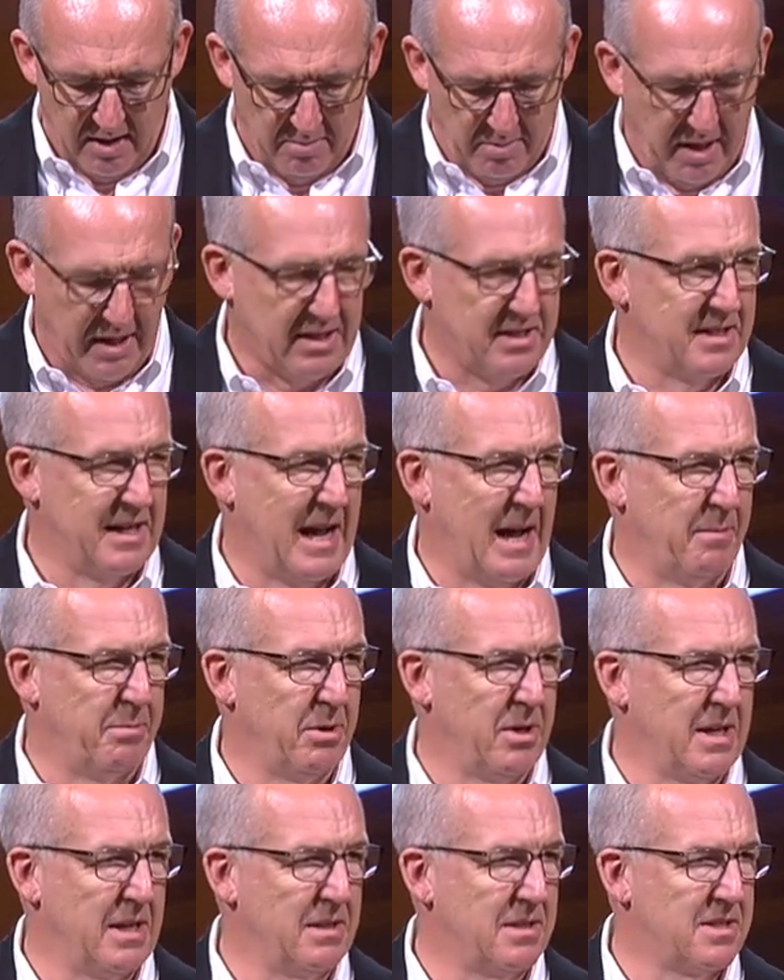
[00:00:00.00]
Mike's an
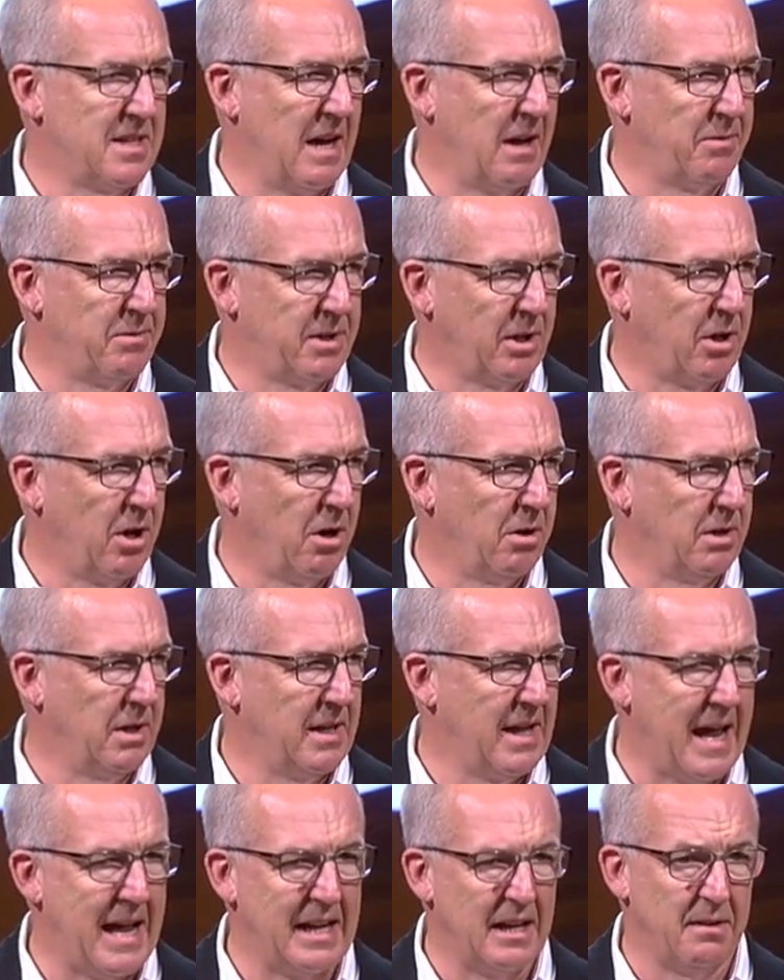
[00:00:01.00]
Aberdeen, South Dakota
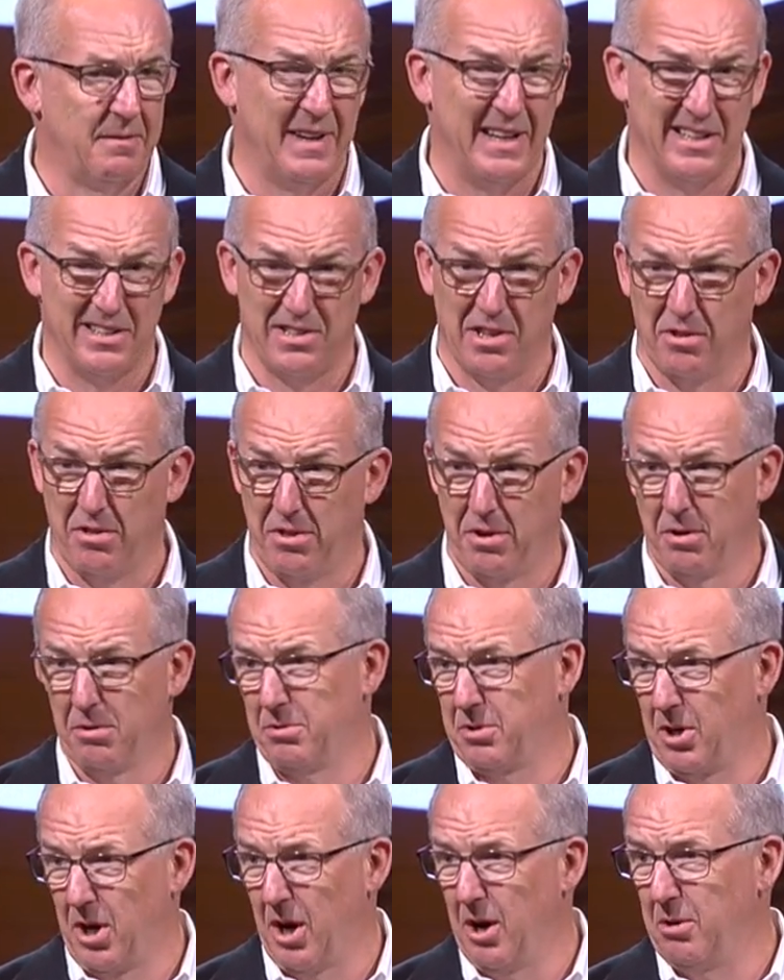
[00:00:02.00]
native, and is the
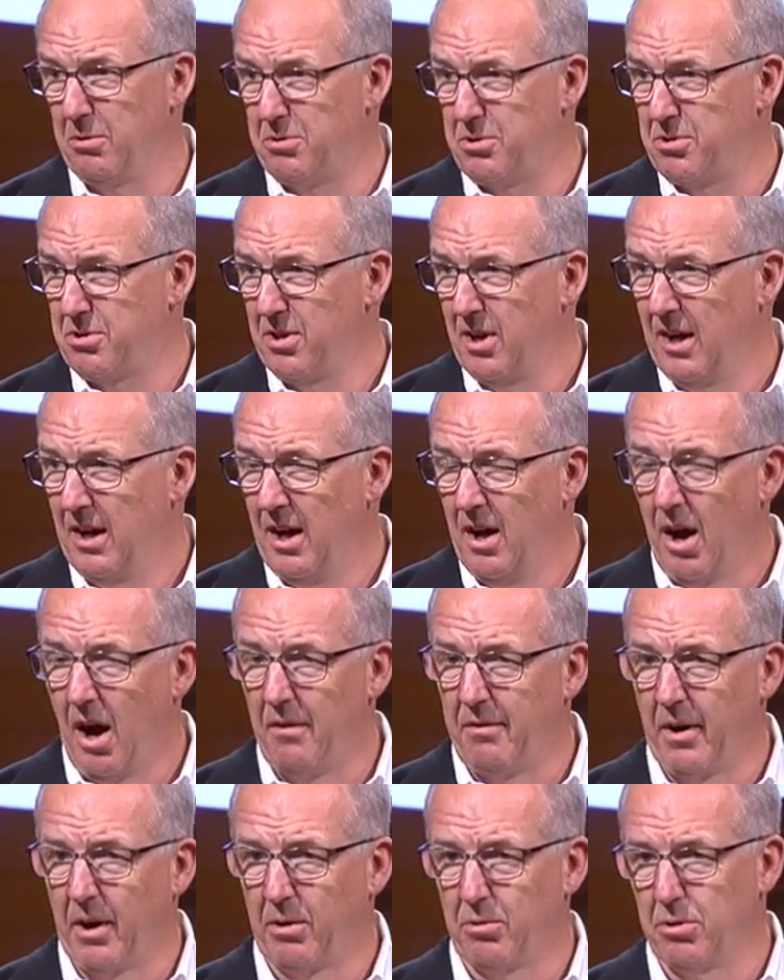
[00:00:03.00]
third coach
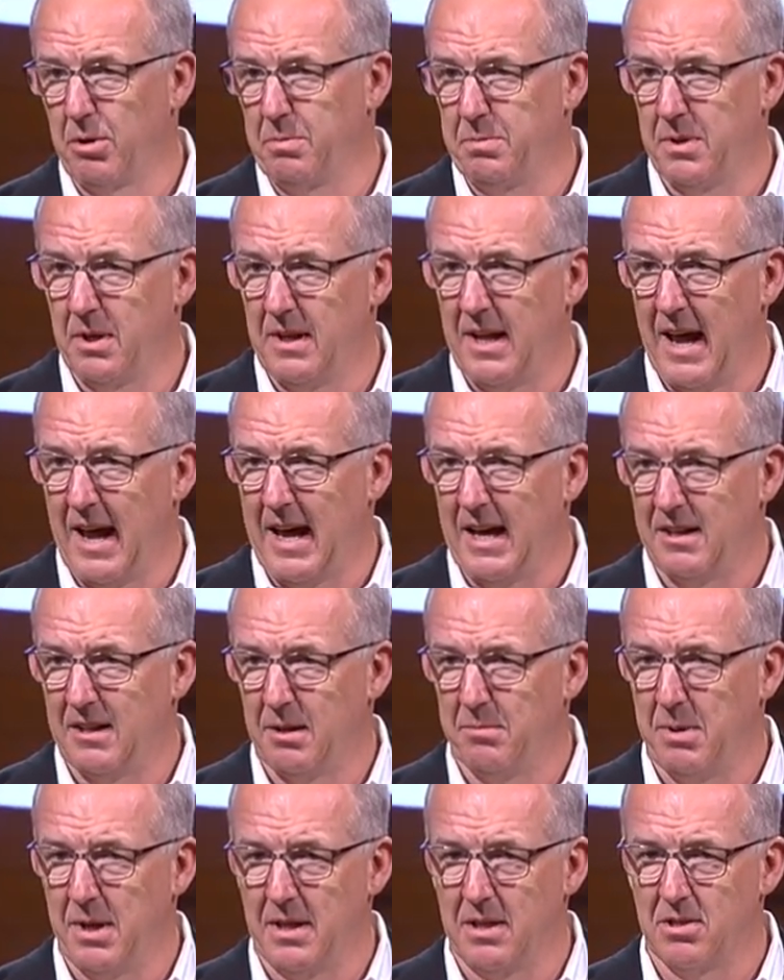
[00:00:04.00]
of our group today
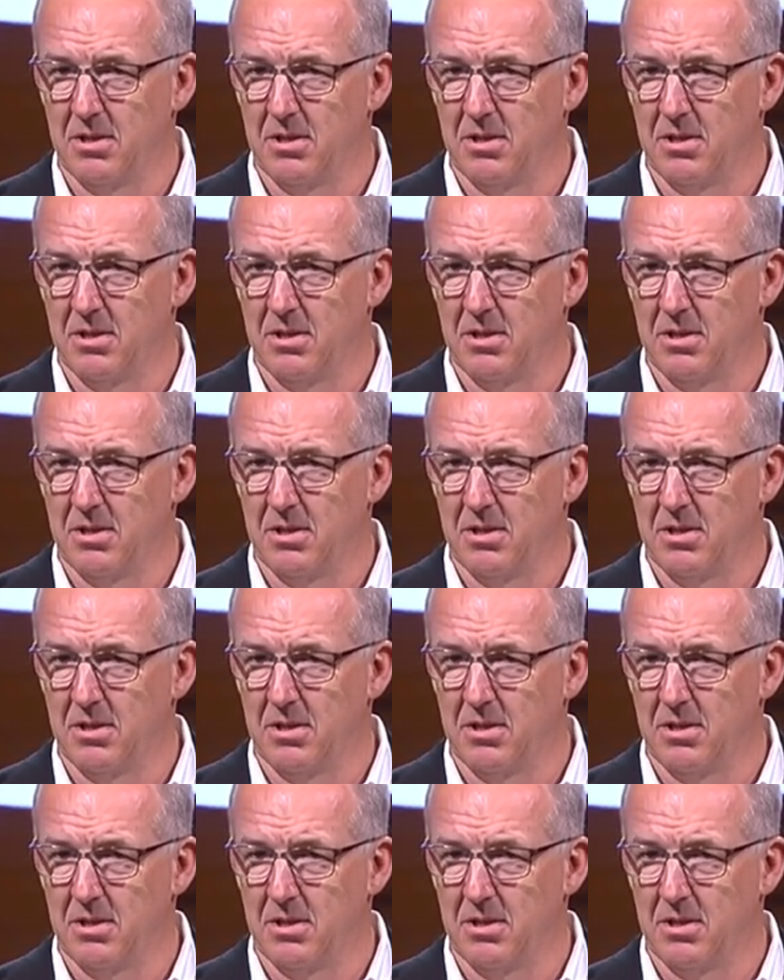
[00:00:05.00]
to be the